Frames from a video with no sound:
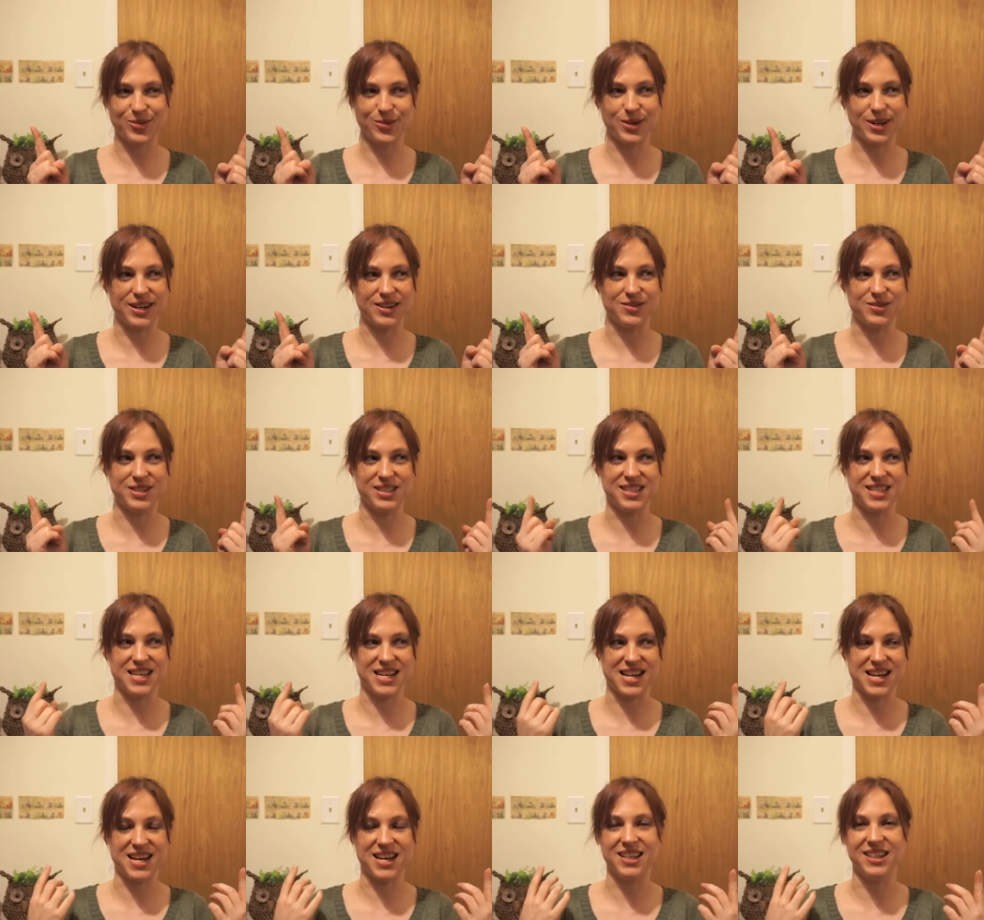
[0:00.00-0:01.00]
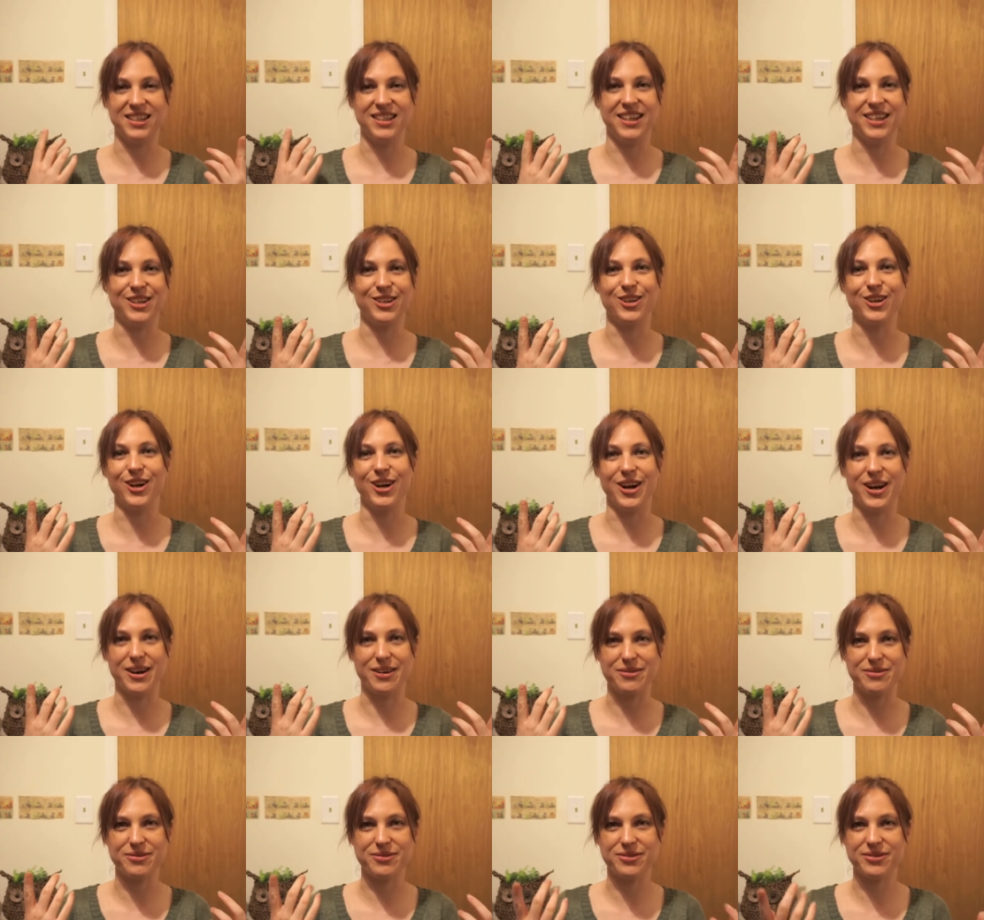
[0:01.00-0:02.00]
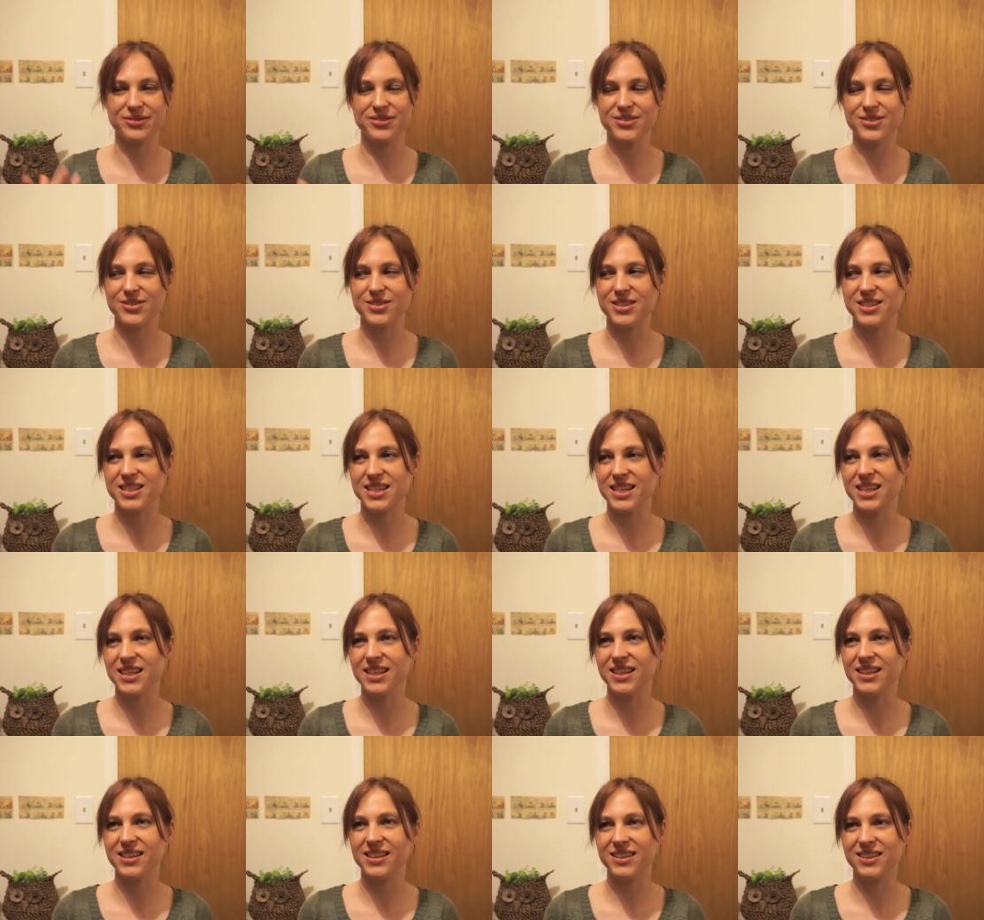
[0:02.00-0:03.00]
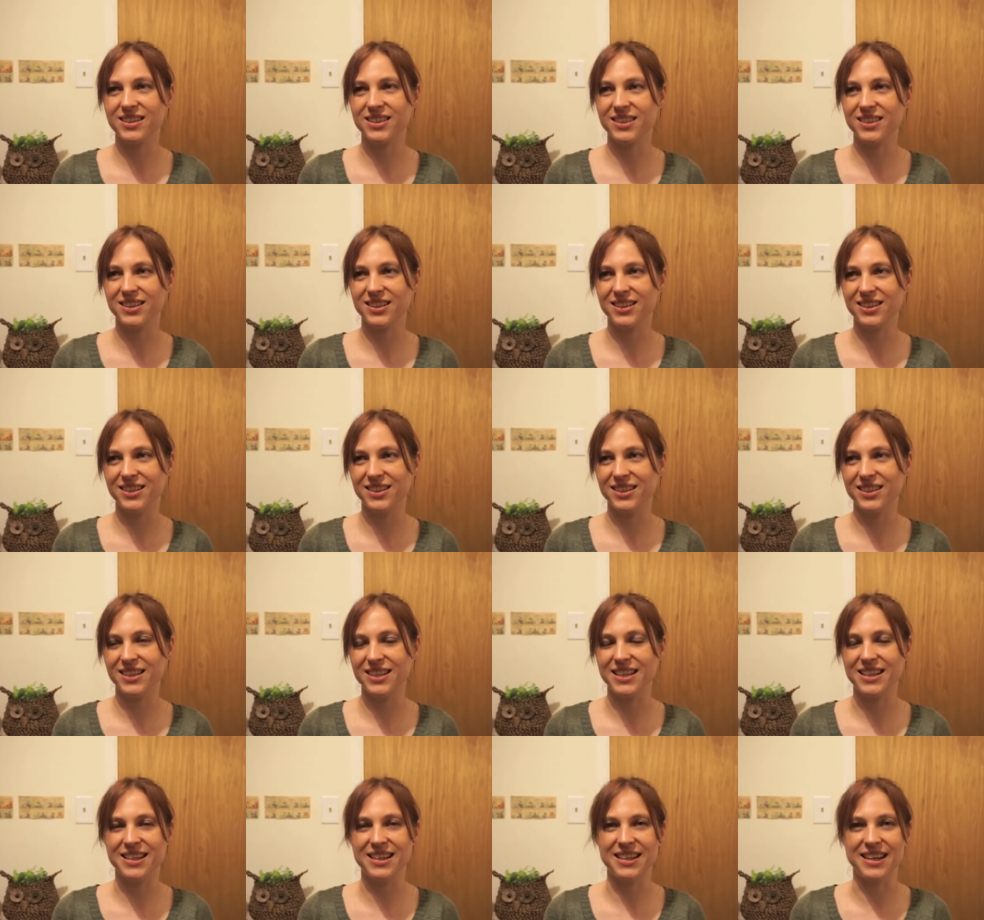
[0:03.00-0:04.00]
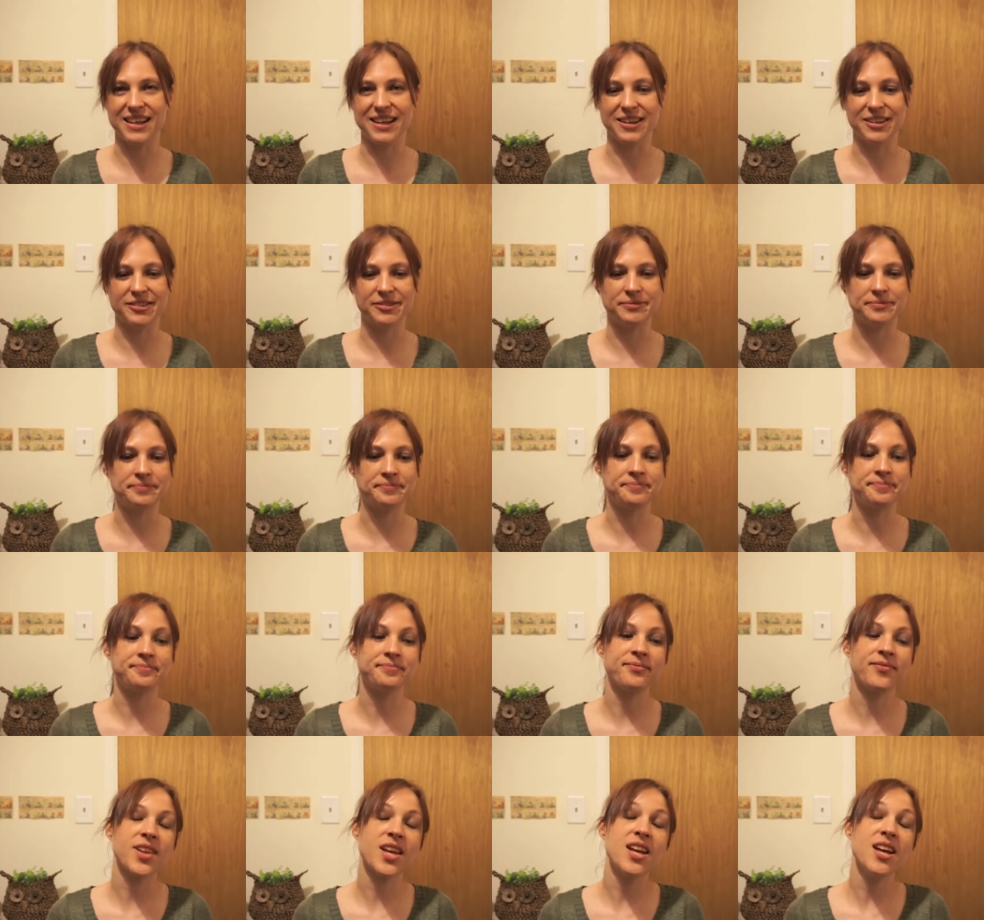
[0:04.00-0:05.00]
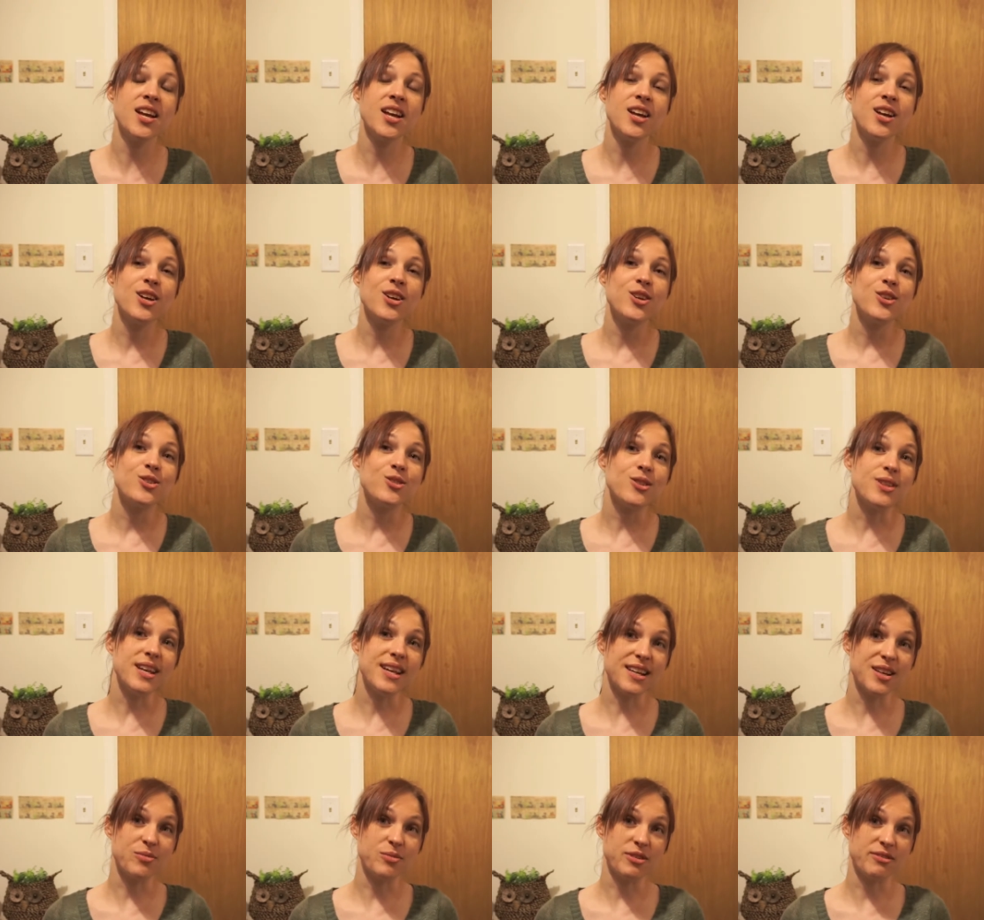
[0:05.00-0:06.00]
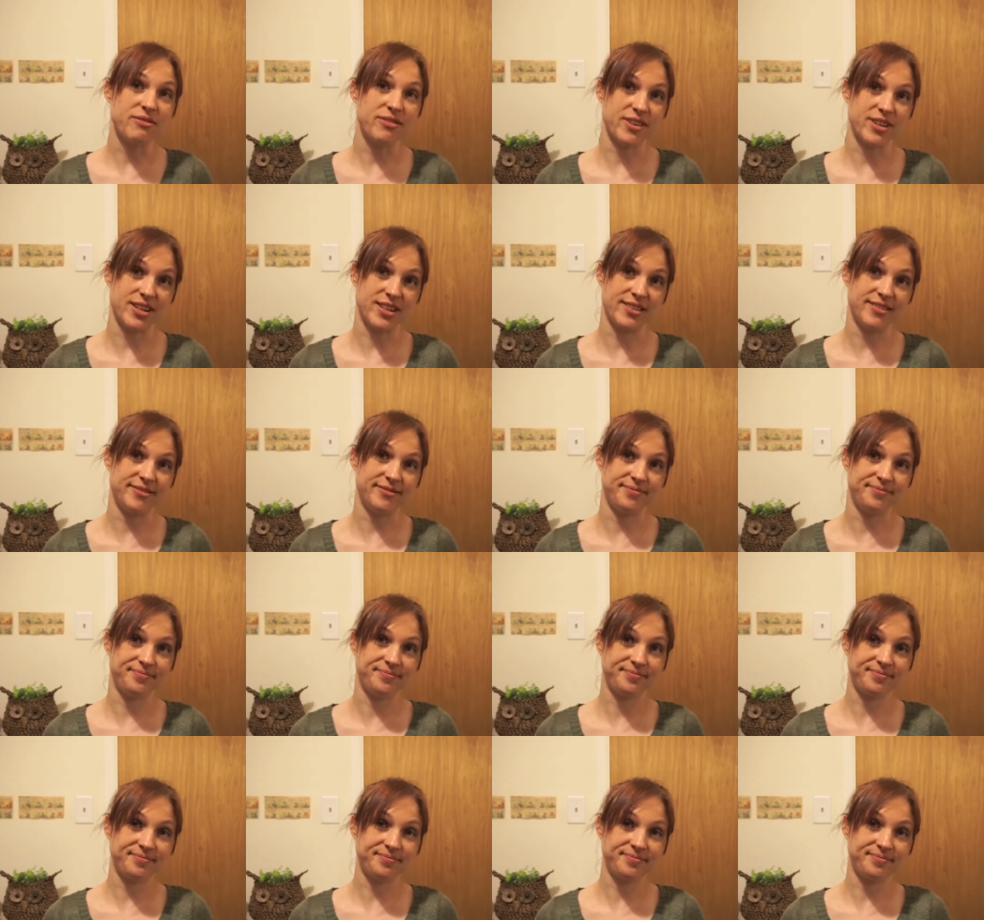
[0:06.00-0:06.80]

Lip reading: where it was like a letter off. So it was like, yeah. So that can be fun.